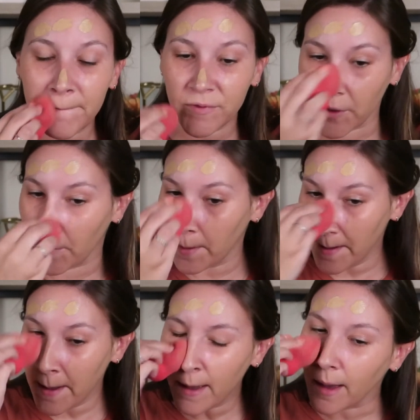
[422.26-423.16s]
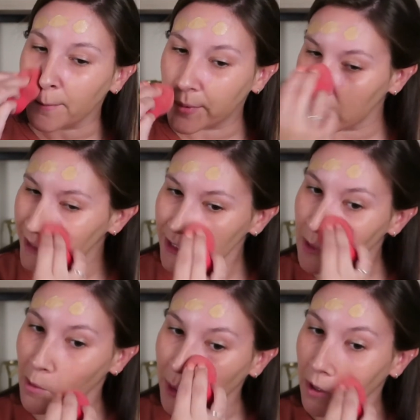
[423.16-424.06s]
So a brush
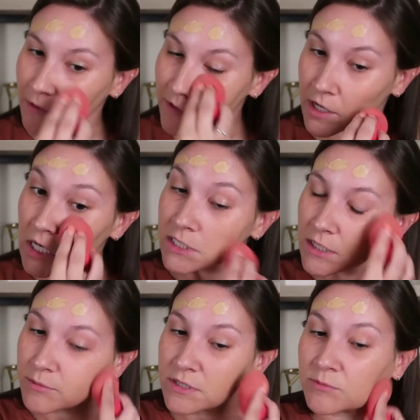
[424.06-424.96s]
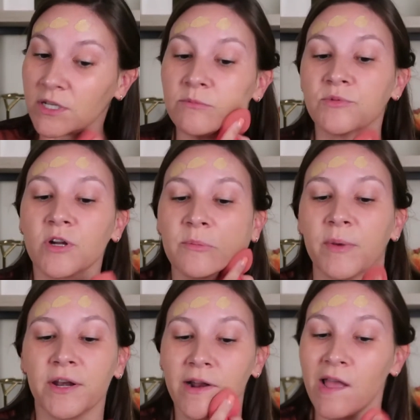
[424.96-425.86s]
or your fingertips sometimes work
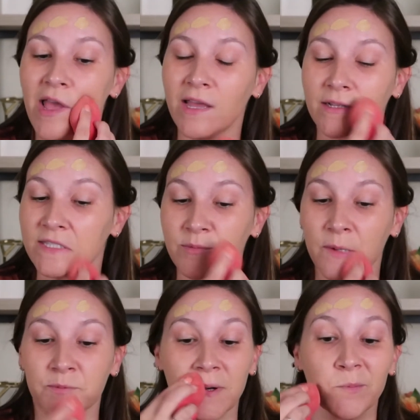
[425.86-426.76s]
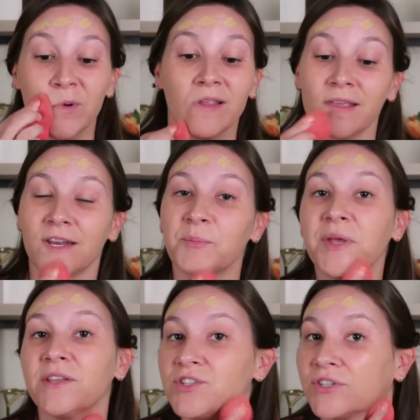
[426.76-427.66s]
better. And sometimes when I'm really in a
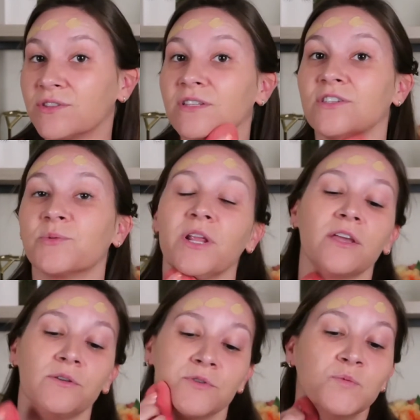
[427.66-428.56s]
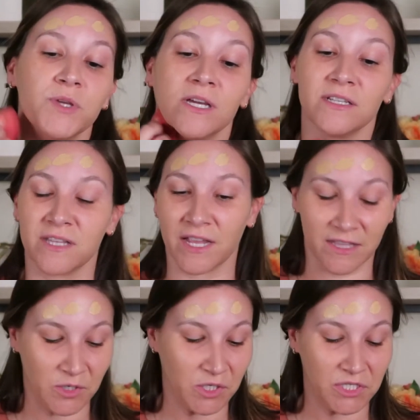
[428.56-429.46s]
pinch, this is what I use, because I can
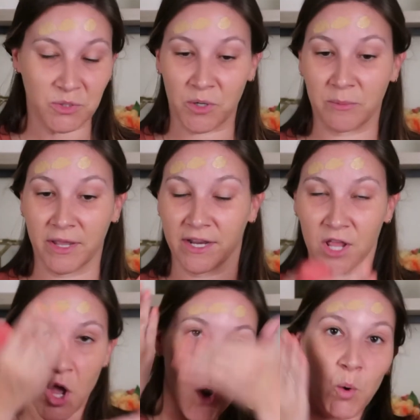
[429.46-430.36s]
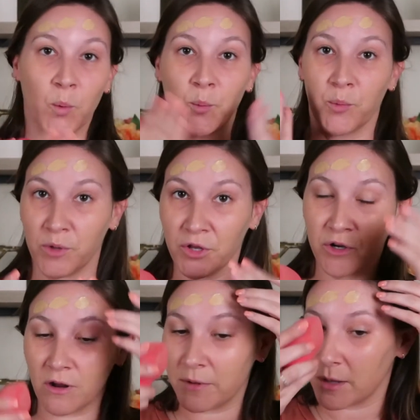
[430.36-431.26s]
literally squirt it in my hand,
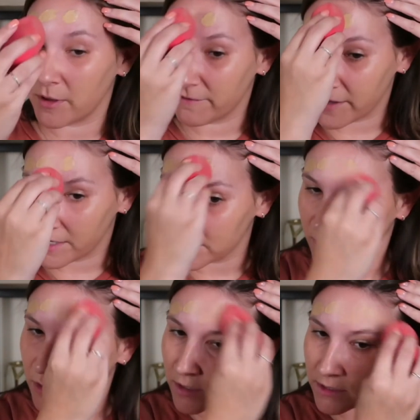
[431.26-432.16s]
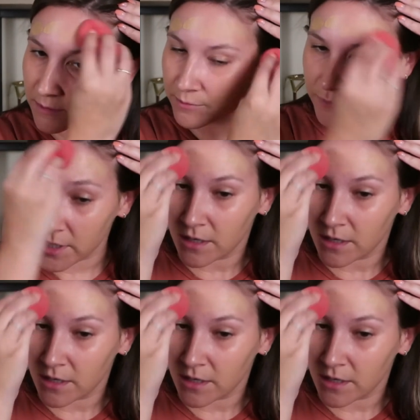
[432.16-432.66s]
literally rub it on my face, throw on some,